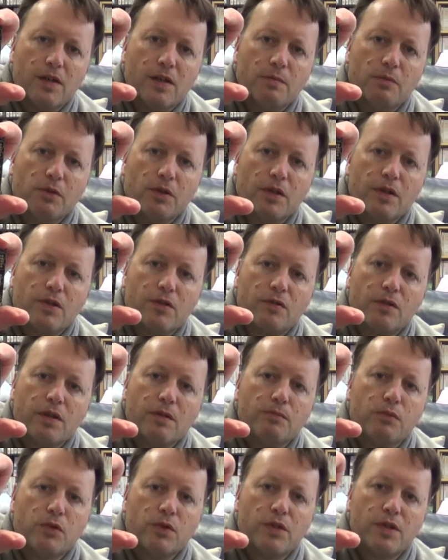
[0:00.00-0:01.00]
So you put those
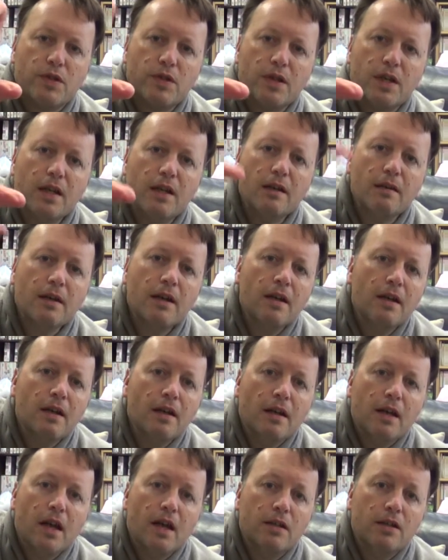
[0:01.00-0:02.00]
3 inputs in there
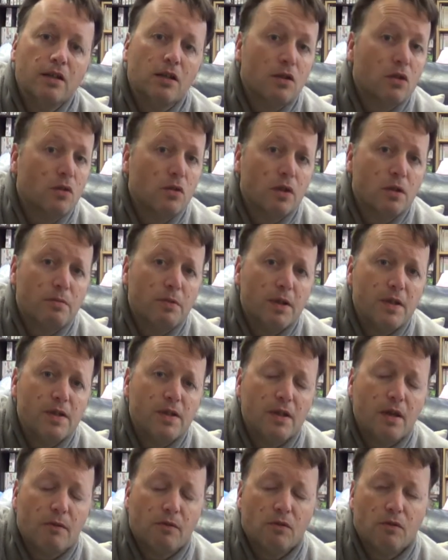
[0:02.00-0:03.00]
and you can hook your
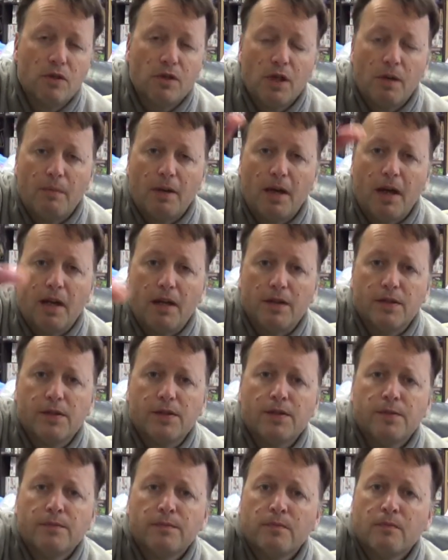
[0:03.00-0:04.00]
PC up to a jammer
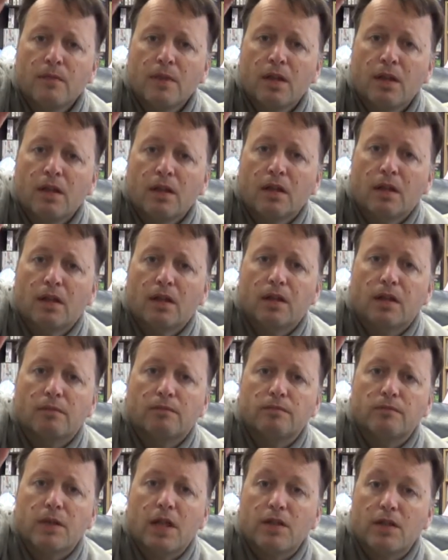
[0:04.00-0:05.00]
harness.
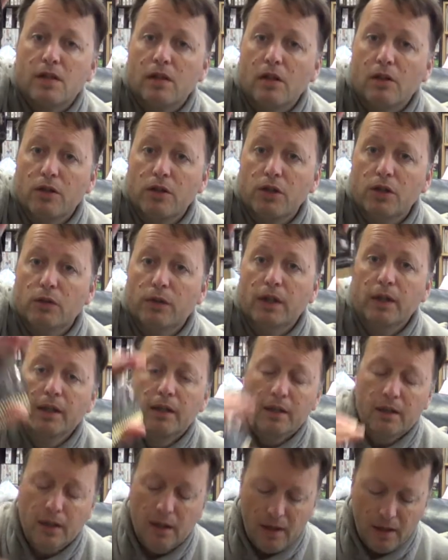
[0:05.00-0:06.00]
It's a lot newer
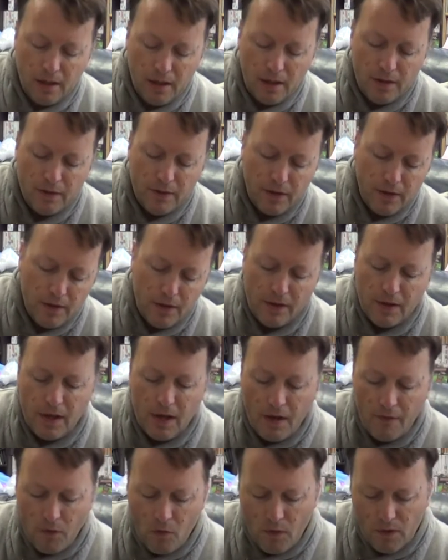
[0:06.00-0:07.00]
than the
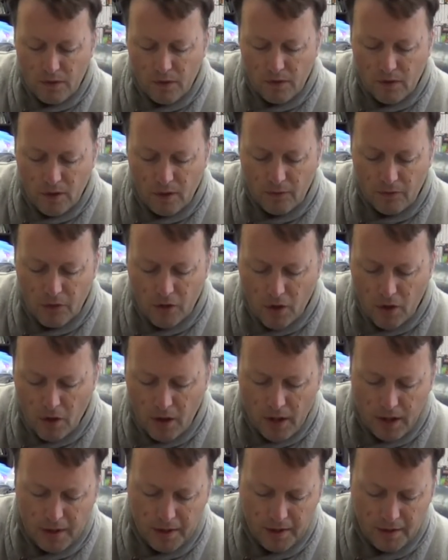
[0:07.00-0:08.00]
other ones that I've
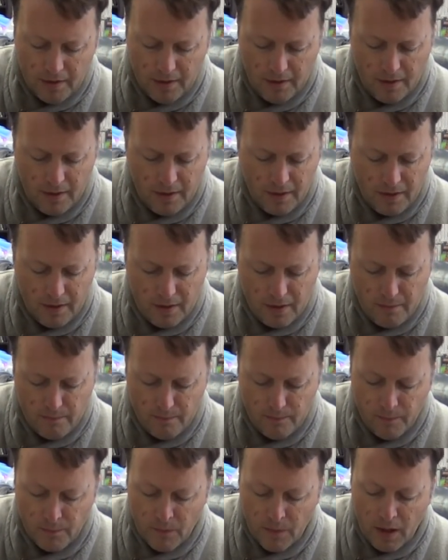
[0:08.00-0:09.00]
tried.
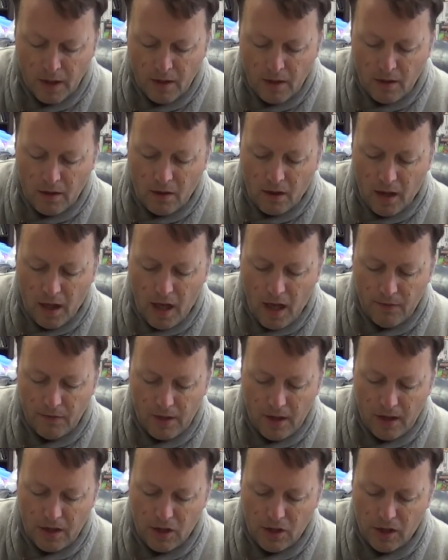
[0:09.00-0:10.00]
I haven't
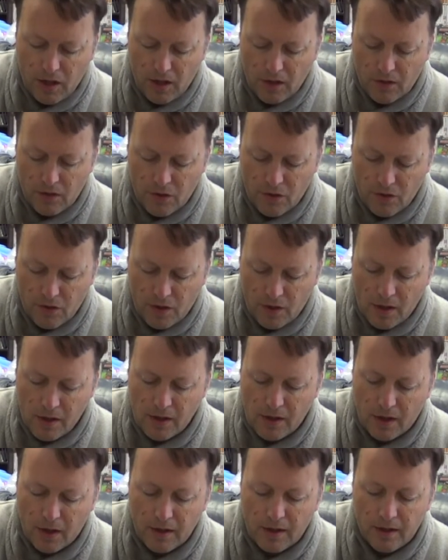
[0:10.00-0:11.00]
had a chance to try it
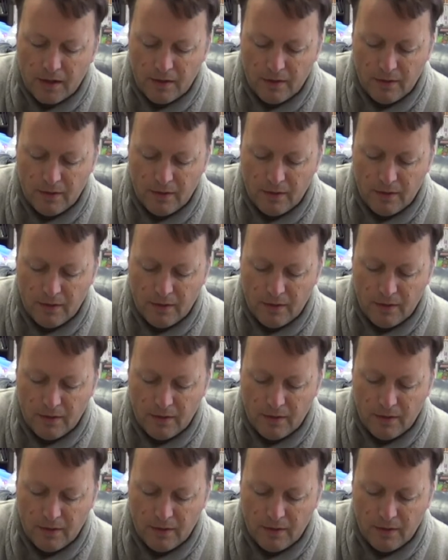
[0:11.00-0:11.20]
yet.